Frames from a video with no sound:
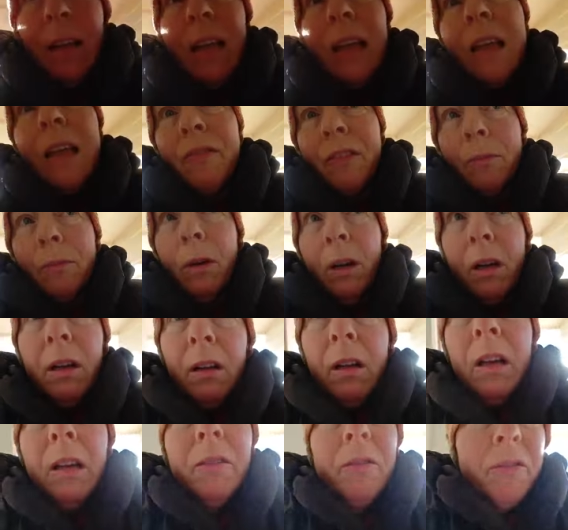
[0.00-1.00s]
I have in my
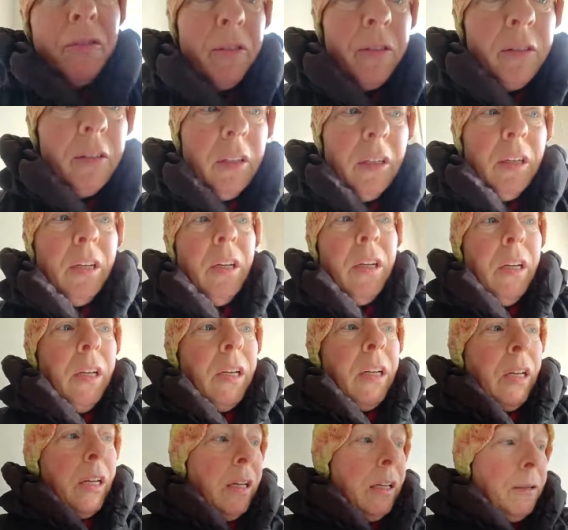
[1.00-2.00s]
life,
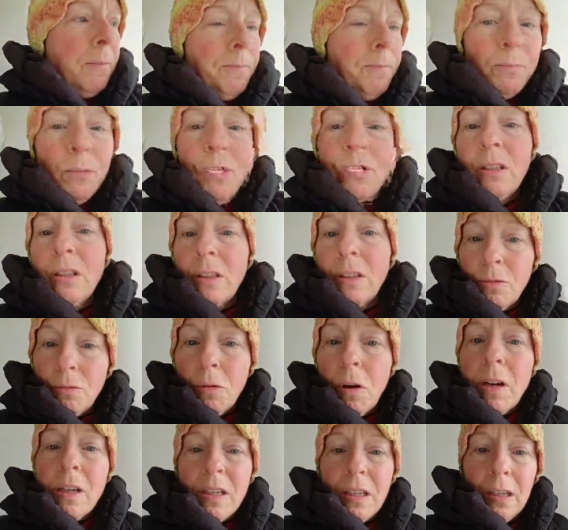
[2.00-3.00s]
because it's
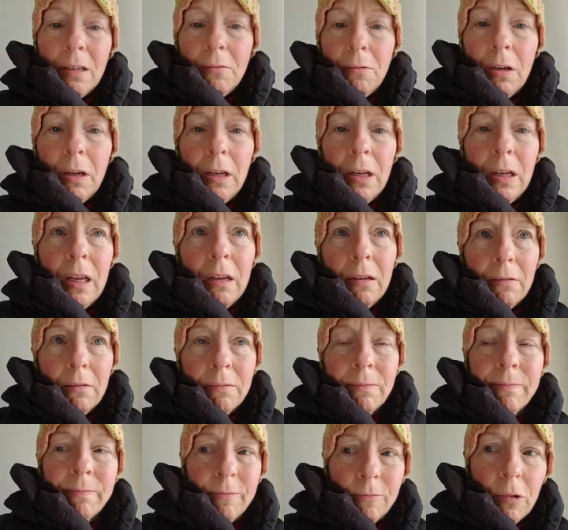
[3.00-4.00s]
writing right now.
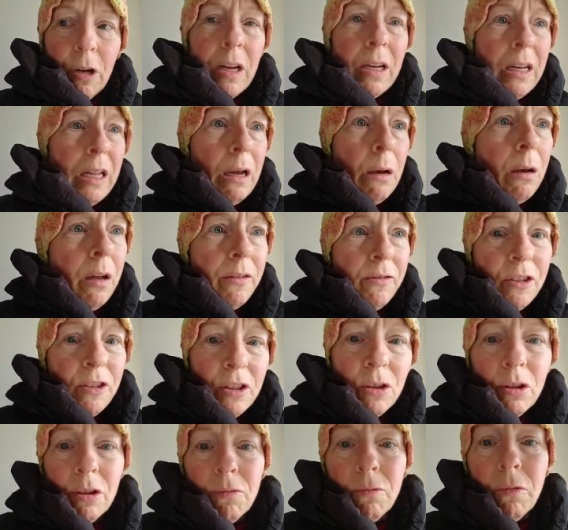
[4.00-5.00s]
Right now I've
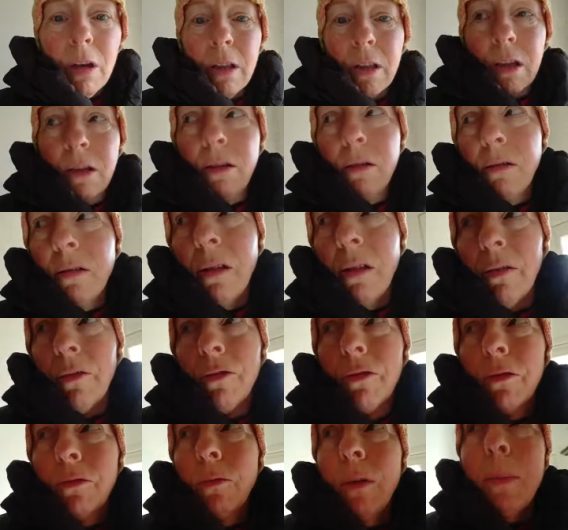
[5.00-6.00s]
just got to write the
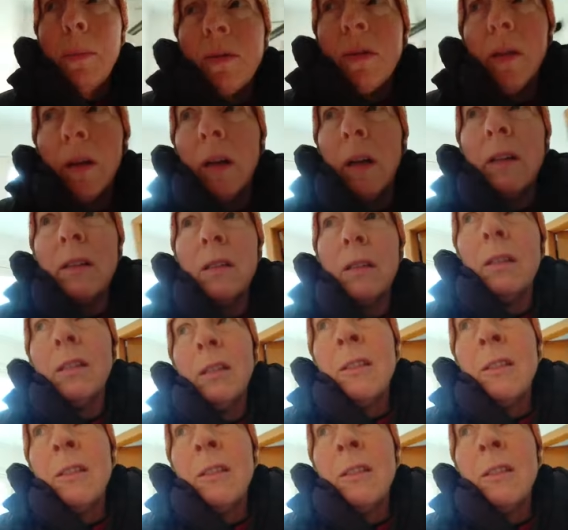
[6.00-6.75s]
content for a website.